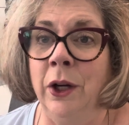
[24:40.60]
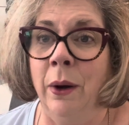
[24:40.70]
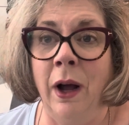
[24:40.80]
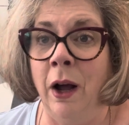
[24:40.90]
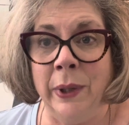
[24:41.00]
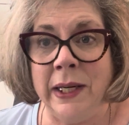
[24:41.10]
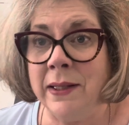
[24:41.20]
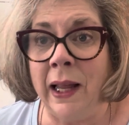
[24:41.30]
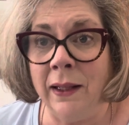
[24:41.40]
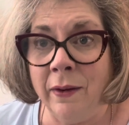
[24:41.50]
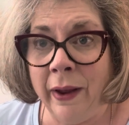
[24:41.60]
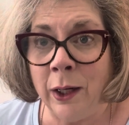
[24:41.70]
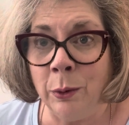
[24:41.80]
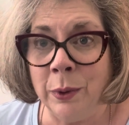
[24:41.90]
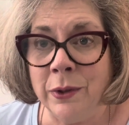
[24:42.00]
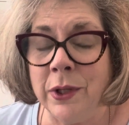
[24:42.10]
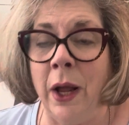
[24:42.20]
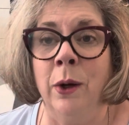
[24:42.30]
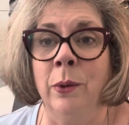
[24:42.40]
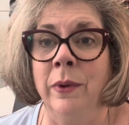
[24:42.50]
always, I love animals,
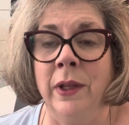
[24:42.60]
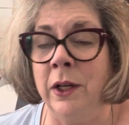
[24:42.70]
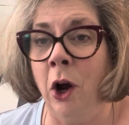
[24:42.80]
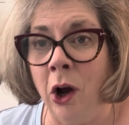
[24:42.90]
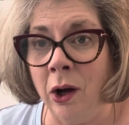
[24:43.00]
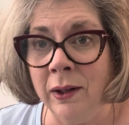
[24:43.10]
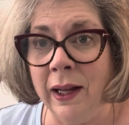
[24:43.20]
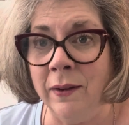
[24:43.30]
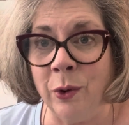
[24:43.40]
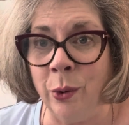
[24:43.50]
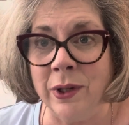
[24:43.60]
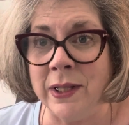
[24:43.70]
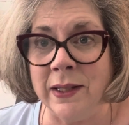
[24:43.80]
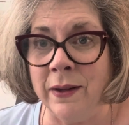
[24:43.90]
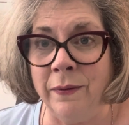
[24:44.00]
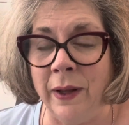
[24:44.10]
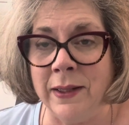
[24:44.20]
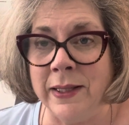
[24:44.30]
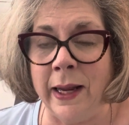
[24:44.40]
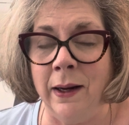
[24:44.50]
so the dog, of course, is a fun
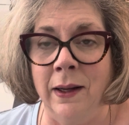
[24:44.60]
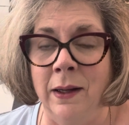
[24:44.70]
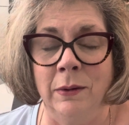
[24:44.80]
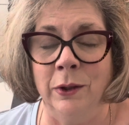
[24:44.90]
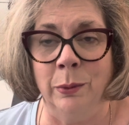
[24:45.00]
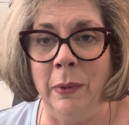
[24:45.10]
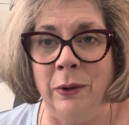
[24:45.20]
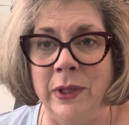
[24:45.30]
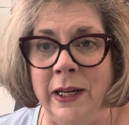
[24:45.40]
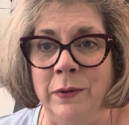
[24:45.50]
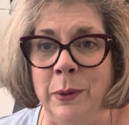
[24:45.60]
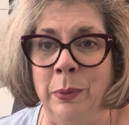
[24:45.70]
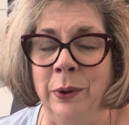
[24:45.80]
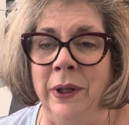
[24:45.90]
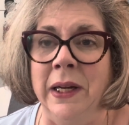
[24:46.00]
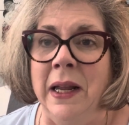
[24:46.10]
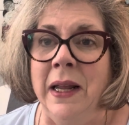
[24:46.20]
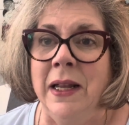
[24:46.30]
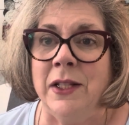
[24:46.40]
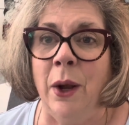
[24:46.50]
little motif to put.
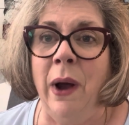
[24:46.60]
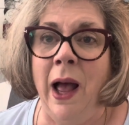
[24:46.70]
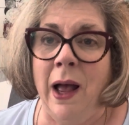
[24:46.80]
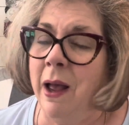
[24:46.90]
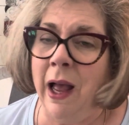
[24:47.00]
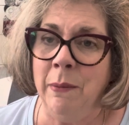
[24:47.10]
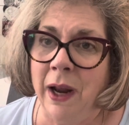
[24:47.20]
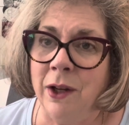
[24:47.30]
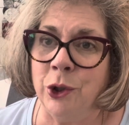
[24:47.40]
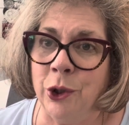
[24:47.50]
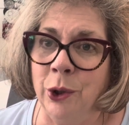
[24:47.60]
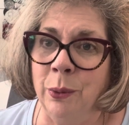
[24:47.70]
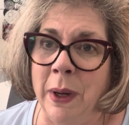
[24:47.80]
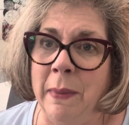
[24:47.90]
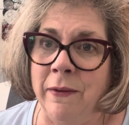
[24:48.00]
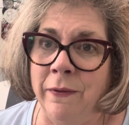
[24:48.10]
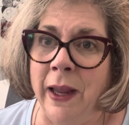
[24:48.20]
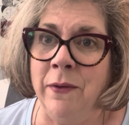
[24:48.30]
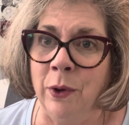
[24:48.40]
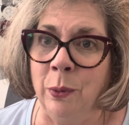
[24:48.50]
So I'm not sure what my
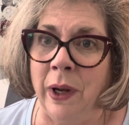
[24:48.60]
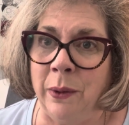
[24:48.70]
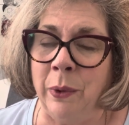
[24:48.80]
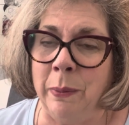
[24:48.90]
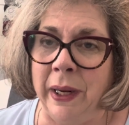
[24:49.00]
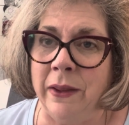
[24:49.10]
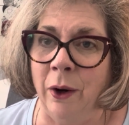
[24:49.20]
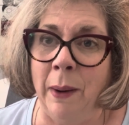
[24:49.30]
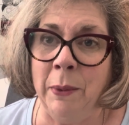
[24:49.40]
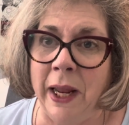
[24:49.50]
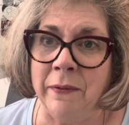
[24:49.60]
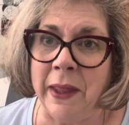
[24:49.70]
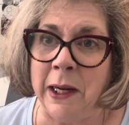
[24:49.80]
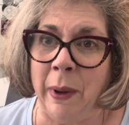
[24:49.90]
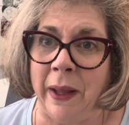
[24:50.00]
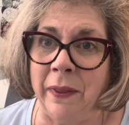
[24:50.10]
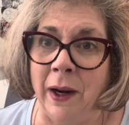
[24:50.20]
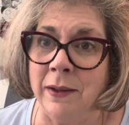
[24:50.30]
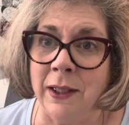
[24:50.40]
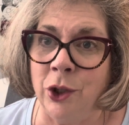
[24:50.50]
favorite one would be, though. I'm gonna have to think about that.
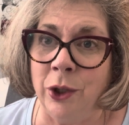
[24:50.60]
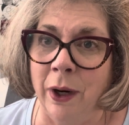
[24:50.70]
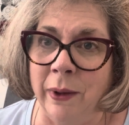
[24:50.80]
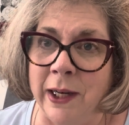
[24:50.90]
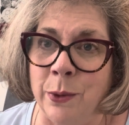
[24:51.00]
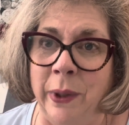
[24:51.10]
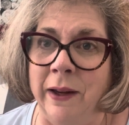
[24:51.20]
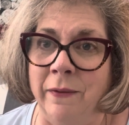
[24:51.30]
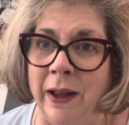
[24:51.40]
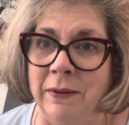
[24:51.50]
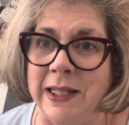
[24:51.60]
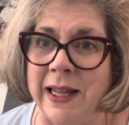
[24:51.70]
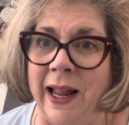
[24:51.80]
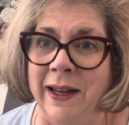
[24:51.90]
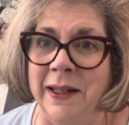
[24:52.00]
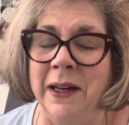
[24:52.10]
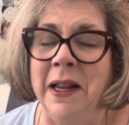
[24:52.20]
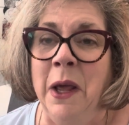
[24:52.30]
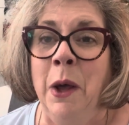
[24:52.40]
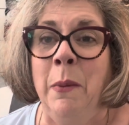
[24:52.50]
I'll let you know next week if I've decided.
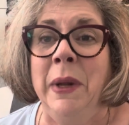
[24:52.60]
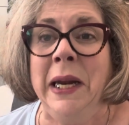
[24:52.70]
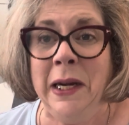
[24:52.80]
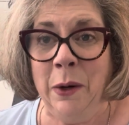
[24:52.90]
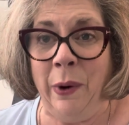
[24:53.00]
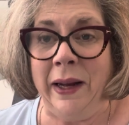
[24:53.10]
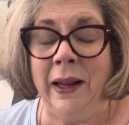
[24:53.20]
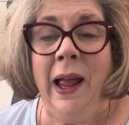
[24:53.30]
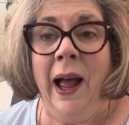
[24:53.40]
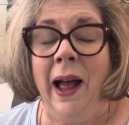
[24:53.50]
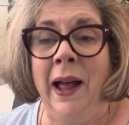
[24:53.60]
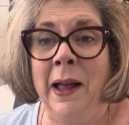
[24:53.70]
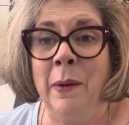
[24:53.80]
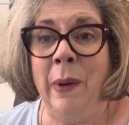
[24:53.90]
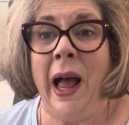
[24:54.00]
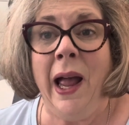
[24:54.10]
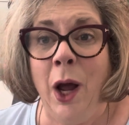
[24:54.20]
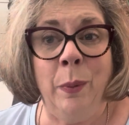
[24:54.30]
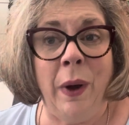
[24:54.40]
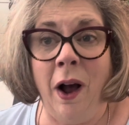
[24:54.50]
But anyway, I
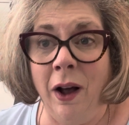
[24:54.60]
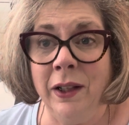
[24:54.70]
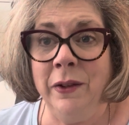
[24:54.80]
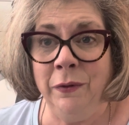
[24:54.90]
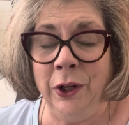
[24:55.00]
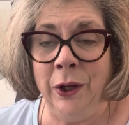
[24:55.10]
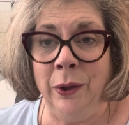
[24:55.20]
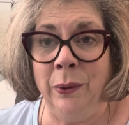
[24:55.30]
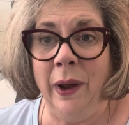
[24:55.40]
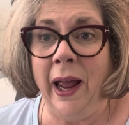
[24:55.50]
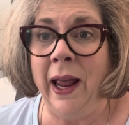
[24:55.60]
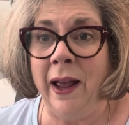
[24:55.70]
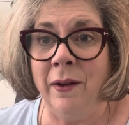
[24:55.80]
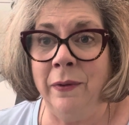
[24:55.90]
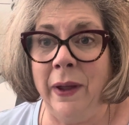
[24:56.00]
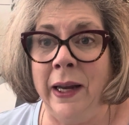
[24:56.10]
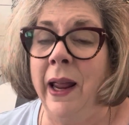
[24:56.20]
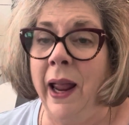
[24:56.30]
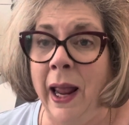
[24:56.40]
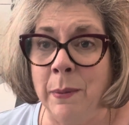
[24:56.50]
hope all of you have
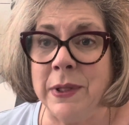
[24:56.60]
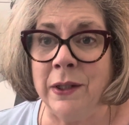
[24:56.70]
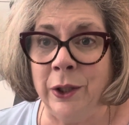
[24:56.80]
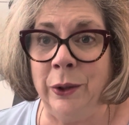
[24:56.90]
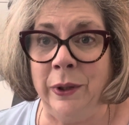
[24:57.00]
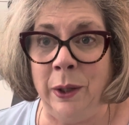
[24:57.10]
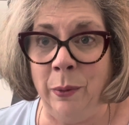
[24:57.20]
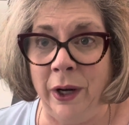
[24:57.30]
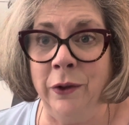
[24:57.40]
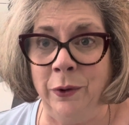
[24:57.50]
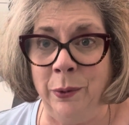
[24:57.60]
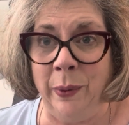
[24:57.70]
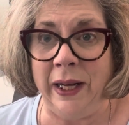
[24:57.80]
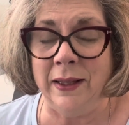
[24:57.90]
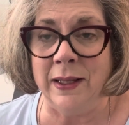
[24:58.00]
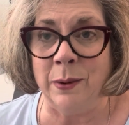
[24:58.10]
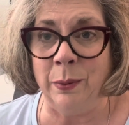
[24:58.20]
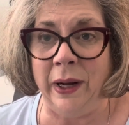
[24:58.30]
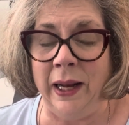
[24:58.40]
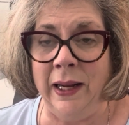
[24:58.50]
an absolutely wonderful week this
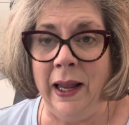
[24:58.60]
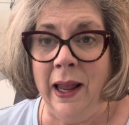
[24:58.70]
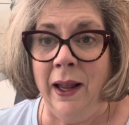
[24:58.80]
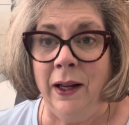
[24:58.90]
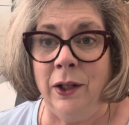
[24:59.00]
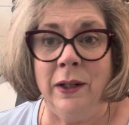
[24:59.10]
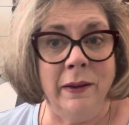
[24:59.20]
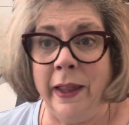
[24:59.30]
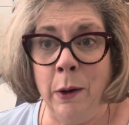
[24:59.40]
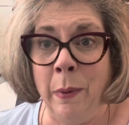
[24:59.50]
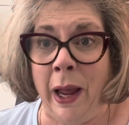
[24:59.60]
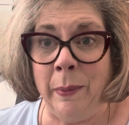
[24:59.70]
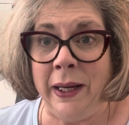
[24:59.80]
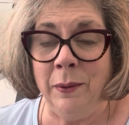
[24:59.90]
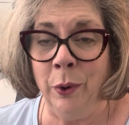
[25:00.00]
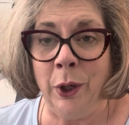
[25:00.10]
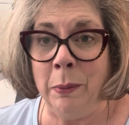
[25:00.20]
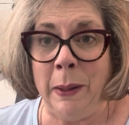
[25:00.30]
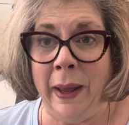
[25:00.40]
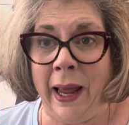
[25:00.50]
week. Think about me. We're going
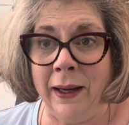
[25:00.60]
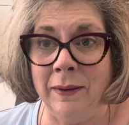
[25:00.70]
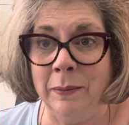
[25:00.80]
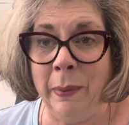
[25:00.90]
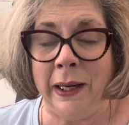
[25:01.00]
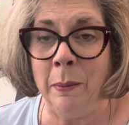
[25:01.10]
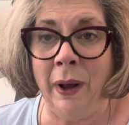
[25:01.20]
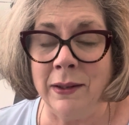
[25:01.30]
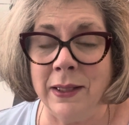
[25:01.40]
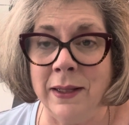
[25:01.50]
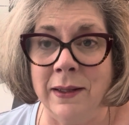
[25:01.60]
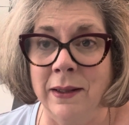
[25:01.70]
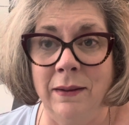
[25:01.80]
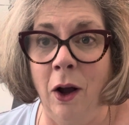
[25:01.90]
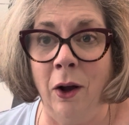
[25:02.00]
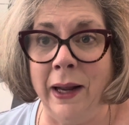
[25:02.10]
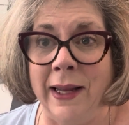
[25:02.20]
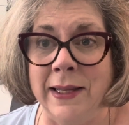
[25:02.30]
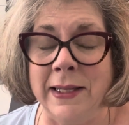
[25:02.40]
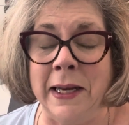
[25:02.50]
to be packing, making boxes, and all
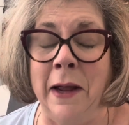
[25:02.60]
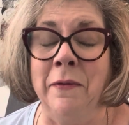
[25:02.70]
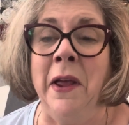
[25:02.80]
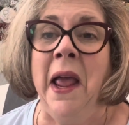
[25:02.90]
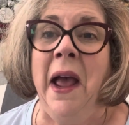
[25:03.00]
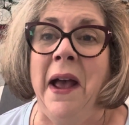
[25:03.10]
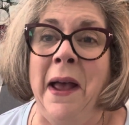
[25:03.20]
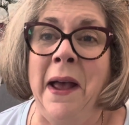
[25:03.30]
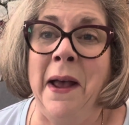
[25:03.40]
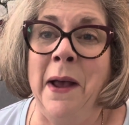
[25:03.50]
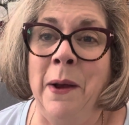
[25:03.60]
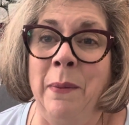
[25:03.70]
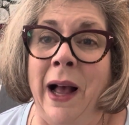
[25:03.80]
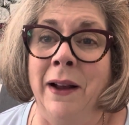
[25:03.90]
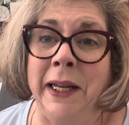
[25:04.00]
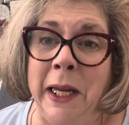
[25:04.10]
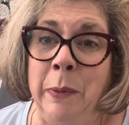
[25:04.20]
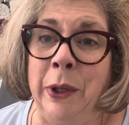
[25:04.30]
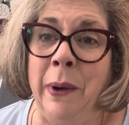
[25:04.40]
kinds of stuff. I'll keep you